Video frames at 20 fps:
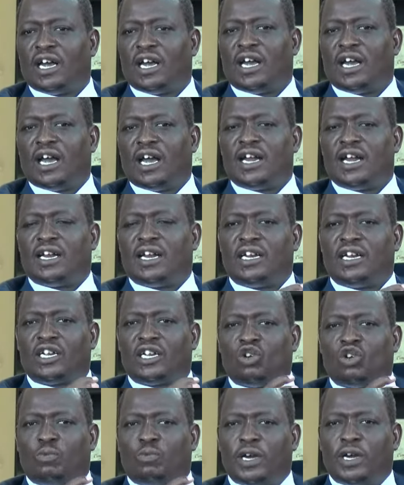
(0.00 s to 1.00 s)
and
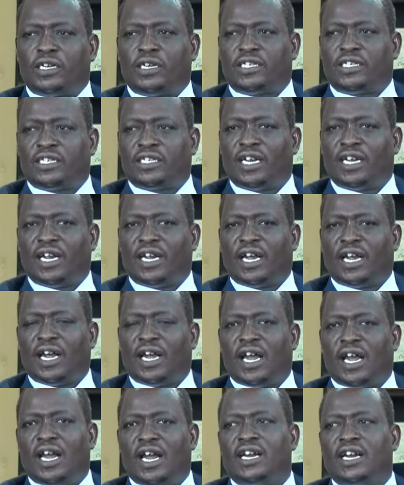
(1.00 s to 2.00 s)
incubate
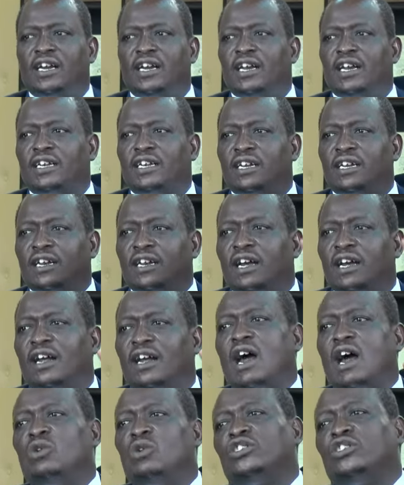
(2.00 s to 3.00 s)
and
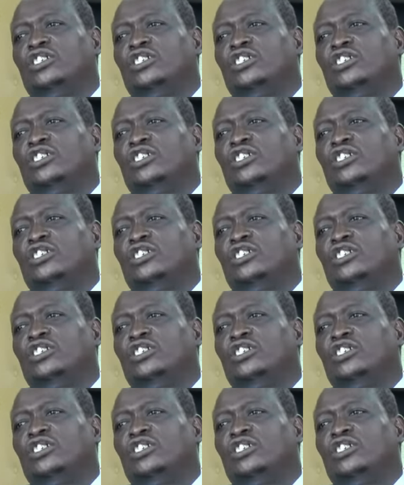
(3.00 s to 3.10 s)
launch,